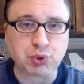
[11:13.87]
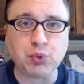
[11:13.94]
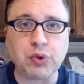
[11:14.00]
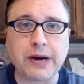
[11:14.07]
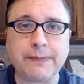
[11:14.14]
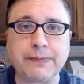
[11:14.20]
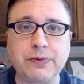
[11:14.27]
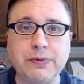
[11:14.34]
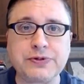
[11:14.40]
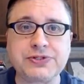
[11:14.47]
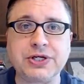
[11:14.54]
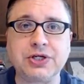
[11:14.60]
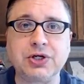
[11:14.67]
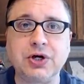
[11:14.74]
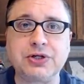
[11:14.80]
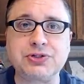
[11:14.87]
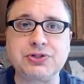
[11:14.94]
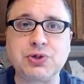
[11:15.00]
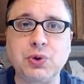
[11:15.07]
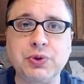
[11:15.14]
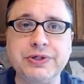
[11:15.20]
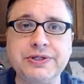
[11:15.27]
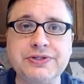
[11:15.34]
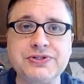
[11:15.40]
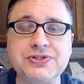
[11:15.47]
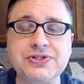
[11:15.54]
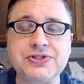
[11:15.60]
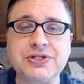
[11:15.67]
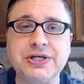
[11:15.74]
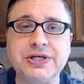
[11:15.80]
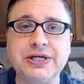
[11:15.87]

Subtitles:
represent God's holiness,